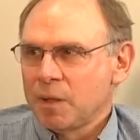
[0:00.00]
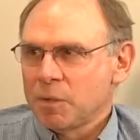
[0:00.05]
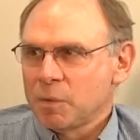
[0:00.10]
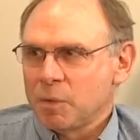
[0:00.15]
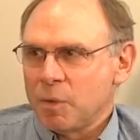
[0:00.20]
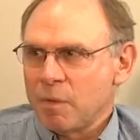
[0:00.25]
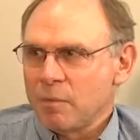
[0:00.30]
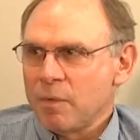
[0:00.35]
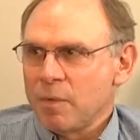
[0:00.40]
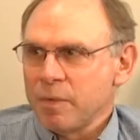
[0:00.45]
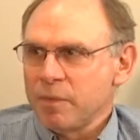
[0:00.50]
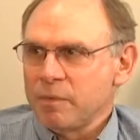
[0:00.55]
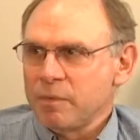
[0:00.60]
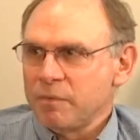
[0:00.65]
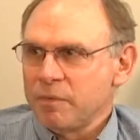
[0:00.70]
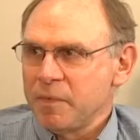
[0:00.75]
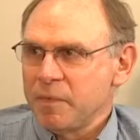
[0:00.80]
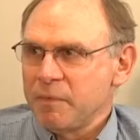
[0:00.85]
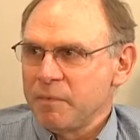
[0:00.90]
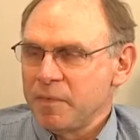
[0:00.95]

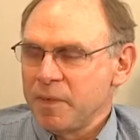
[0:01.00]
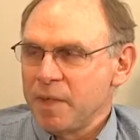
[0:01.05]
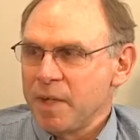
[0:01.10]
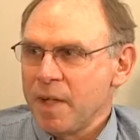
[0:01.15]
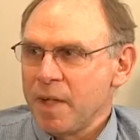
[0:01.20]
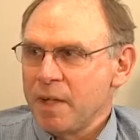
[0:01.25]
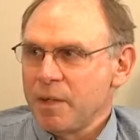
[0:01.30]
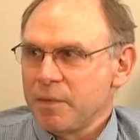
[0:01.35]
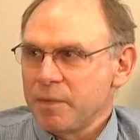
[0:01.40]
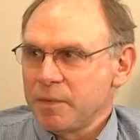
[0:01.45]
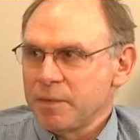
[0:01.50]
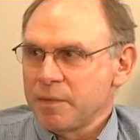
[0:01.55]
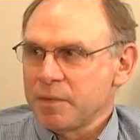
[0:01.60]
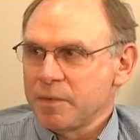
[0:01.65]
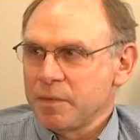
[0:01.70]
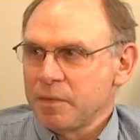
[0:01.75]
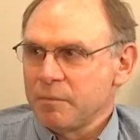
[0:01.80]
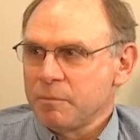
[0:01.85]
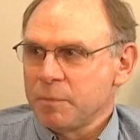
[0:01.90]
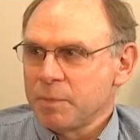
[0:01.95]
1,250
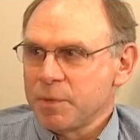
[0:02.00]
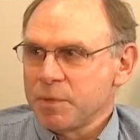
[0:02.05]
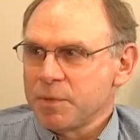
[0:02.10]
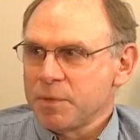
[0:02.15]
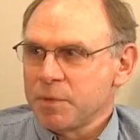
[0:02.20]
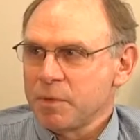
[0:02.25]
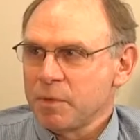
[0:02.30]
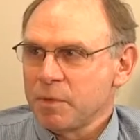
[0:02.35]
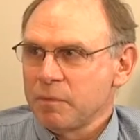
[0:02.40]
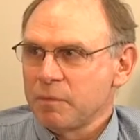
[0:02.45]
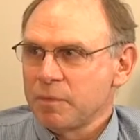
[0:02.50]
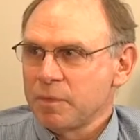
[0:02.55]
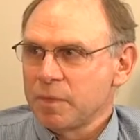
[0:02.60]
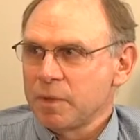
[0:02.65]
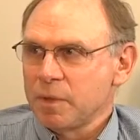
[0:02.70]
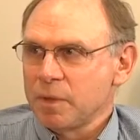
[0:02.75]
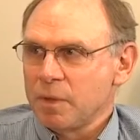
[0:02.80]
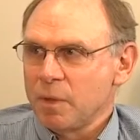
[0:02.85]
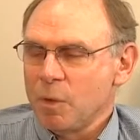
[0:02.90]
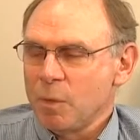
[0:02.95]
acres of
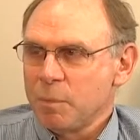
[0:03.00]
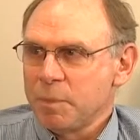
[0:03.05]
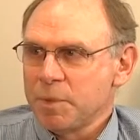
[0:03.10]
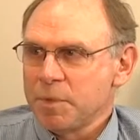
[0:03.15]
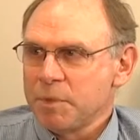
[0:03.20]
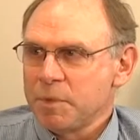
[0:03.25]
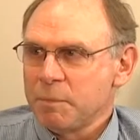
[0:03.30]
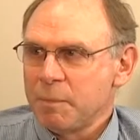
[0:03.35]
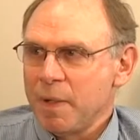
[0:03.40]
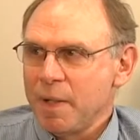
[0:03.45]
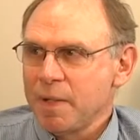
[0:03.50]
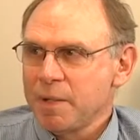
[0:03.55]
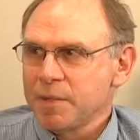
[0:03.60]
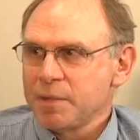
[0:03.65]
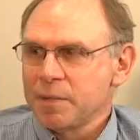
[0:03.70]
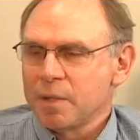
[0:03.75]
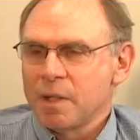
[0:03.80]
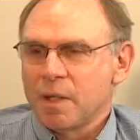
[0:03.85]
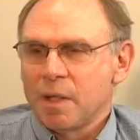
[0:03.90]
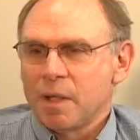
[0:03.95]
preserved open
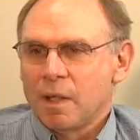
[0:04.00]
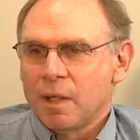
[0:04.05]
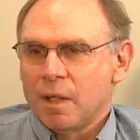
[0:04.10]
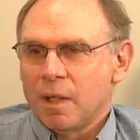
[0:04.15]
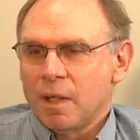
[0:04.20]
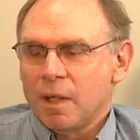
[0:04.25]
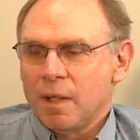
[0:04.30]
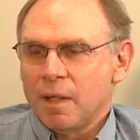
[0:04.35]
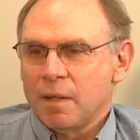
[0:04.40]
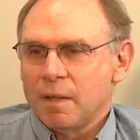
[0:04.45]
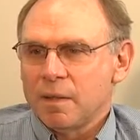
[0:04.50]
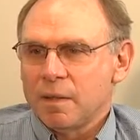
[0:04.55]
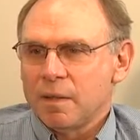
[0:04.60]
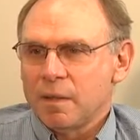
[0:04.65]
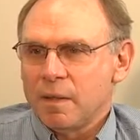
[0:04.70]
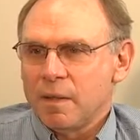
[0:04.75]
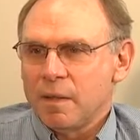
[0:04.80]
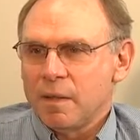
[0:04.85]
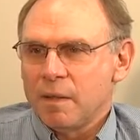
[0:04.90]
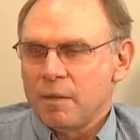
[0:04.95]
space.
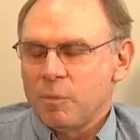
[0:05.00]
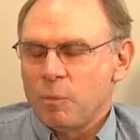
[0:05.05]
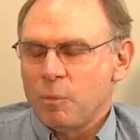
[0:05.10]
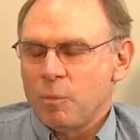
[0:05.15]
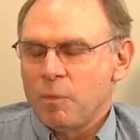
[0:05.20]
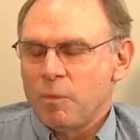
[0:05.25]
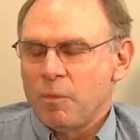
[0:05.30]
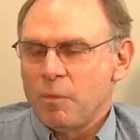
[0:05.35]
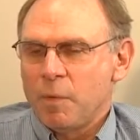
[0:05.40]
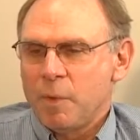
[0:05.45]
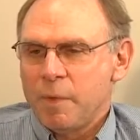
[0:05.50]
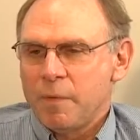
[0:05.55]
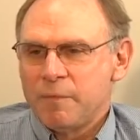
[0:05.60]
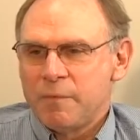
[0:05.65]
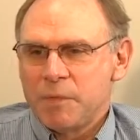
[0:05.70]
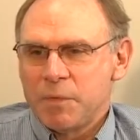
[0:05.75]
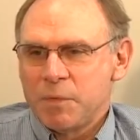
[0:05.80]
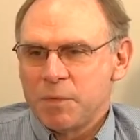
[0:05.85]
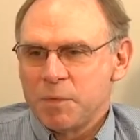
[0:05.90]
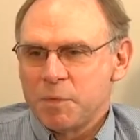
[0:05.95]
And we've
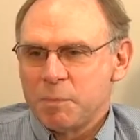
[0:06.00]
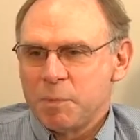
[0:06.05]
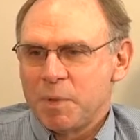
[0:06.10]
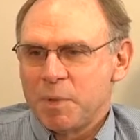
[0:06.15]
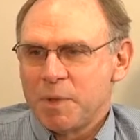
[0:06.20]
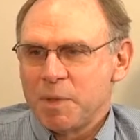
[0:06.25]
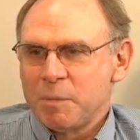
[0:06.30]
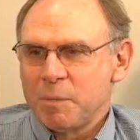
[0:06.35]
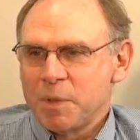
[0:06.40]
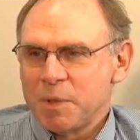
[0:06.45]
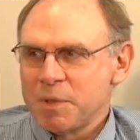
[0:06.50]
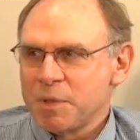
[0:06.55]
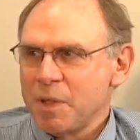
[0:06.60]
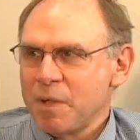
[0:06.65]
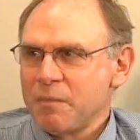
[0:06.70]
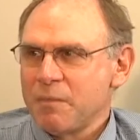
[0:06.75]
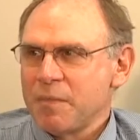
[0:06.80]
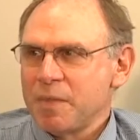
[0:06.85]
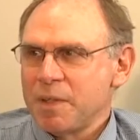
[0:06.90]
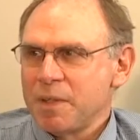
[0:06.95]
used pretty much
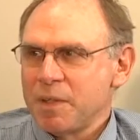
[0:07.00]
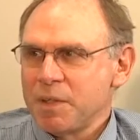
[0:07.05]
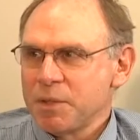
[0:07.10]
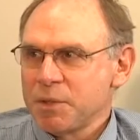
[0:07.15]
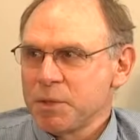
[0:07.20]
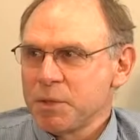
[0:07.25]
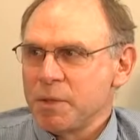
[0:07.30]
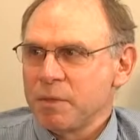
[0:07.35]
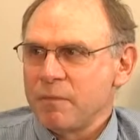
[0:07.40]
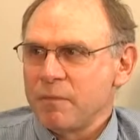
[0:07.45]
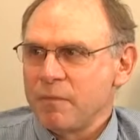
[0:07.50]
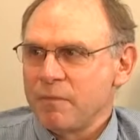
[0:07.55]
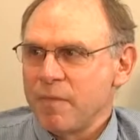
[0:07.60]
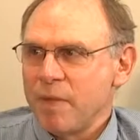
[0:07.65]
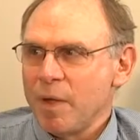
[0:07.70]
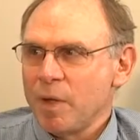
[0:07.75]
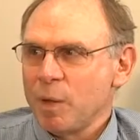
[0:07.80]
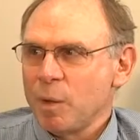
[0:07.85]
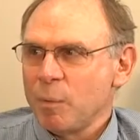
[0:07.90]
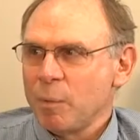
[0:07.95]
every initiative
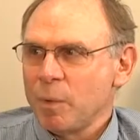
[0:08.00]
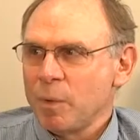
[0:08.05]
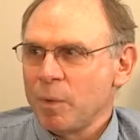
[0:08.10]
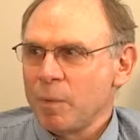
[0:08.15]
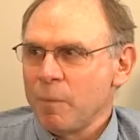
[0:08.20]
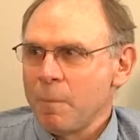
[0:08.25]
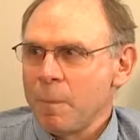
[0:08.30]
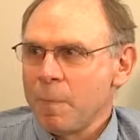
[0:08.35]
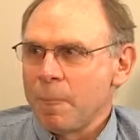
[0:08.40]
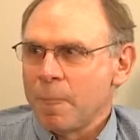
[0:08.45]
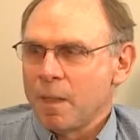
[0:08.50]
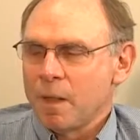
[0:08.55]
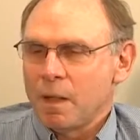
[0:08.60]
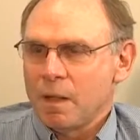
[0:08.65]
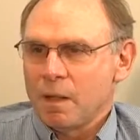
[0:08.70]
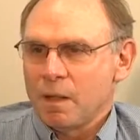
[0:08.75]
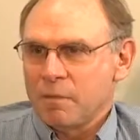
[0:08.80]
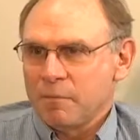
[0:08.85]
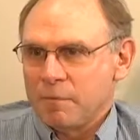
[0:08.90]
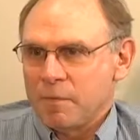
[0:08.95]
available,
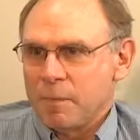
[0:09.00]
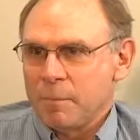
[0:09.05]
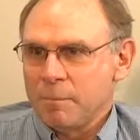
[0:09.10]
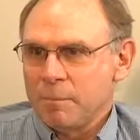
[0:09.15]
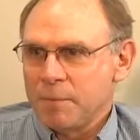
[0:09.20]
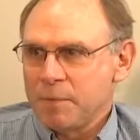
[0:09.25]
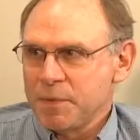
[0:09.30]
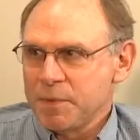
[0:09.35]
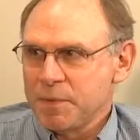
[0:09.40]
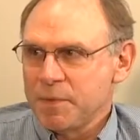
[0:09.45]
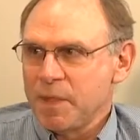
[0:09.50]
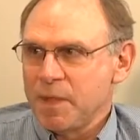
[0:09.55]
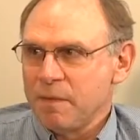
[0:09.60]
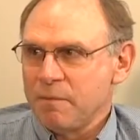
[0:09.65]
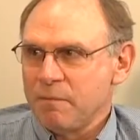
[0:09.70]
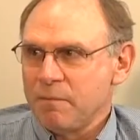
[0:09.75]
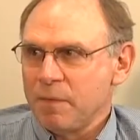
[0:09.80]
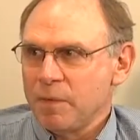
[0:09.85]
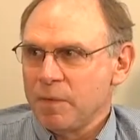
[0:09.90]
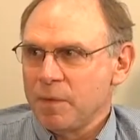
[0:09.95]
from the
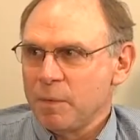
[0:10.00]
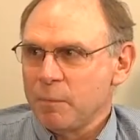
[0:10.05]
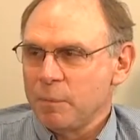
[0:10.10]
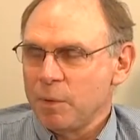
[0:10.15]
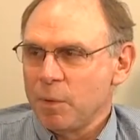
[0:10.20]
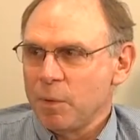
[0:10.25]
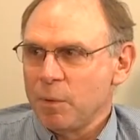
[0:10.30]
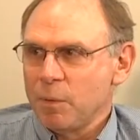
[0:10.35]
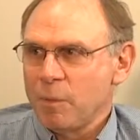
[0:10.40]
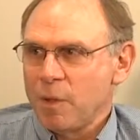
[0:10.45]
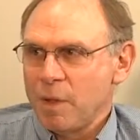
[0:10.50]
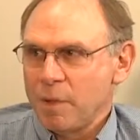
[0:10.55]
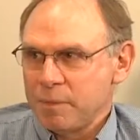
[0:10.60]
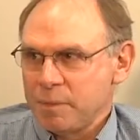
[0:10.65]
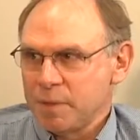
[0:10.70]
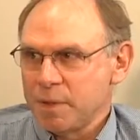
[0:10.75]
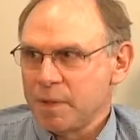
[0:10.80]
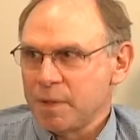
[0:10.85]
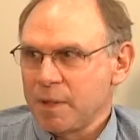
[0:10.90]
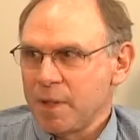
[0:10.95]
state funding
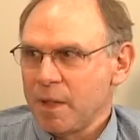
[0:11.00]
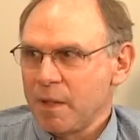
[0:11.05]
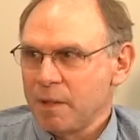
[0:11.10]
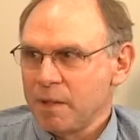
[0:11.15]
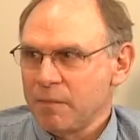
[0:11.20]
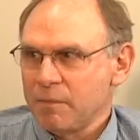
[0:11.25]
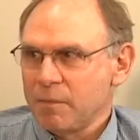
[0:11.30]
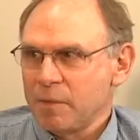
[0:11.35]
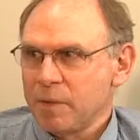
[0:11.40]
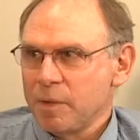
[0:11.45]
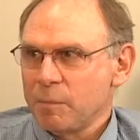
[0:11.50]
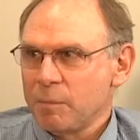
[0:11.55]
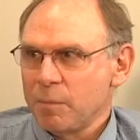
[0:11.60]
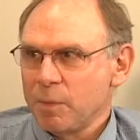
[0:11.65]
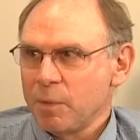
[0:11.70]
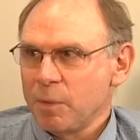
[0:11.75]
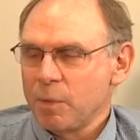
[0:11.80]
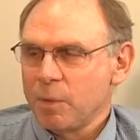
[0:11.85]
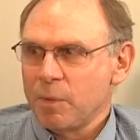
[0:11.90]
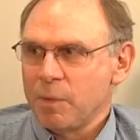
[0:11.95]
programs to the county funded
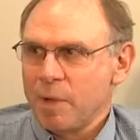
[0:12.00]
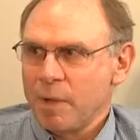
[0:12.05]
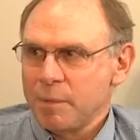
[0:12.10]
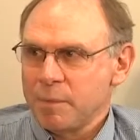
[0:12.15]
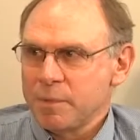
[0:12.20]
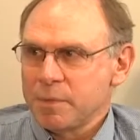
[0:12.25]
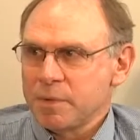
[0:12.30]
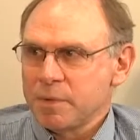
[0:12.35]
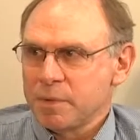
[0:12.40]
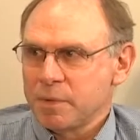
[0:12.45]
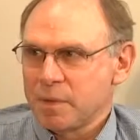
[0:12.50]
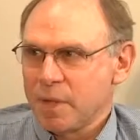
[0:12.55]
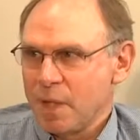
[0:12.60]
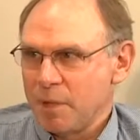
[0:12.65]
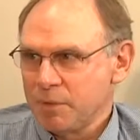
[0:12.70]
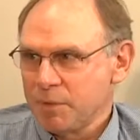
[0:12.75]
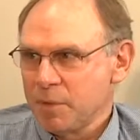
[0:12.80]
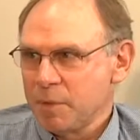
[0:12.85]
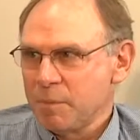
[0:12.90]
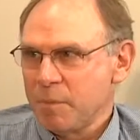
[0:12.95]
programs.
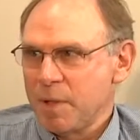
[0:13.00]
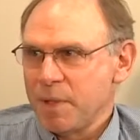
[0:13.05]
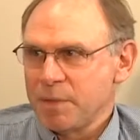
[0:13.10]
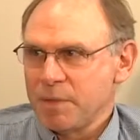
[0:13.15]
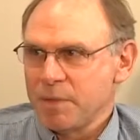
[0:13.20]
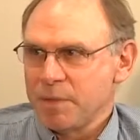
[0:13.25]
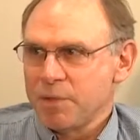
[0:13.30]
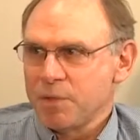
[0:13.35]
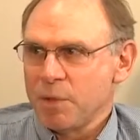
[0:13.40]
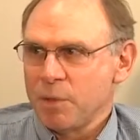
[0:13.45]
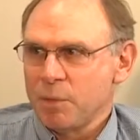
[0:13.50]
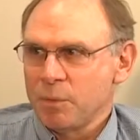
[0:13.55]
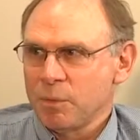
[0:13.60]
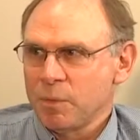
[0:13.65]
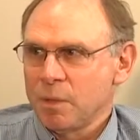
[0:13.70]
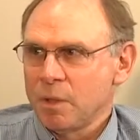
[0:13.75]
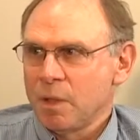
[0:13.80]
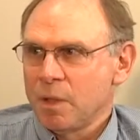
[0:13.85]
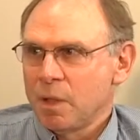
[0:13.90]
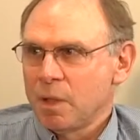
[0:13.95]
Township has its
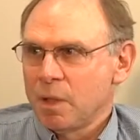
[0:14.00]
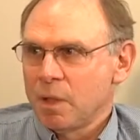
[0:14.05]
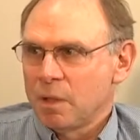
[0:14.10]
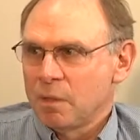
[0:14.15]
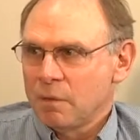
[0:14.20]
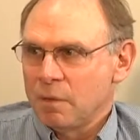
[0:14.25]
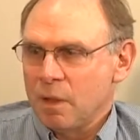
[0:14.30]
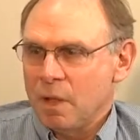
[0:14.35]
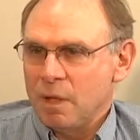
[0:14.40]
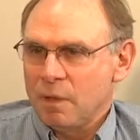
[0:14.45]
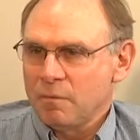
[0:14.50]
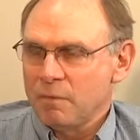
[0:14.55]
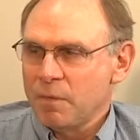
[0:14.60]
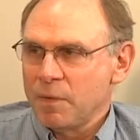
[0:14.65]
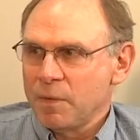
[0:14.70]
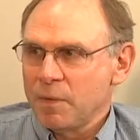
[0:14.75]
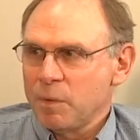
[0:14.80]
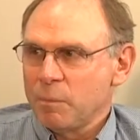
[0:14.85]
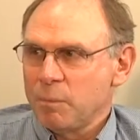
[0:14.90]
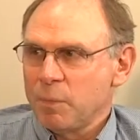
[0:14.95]
own
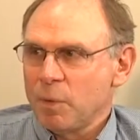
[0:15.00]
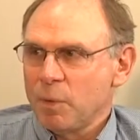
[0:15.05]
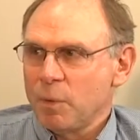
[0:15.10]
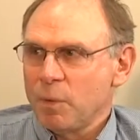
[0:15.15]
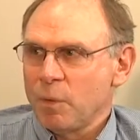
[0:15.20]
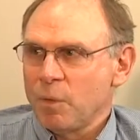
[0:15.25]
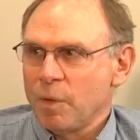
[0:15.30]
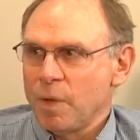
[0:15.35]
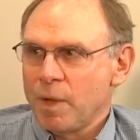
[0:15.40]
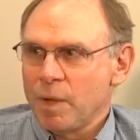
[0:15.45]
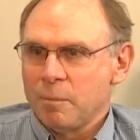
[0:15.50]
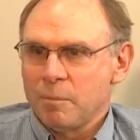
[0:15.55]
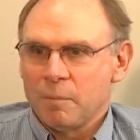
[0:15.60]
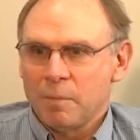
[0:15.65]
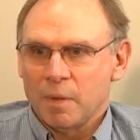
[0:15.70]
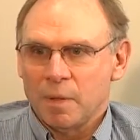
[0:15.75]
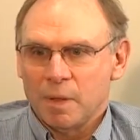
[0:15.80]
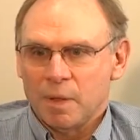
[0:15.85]
funded program.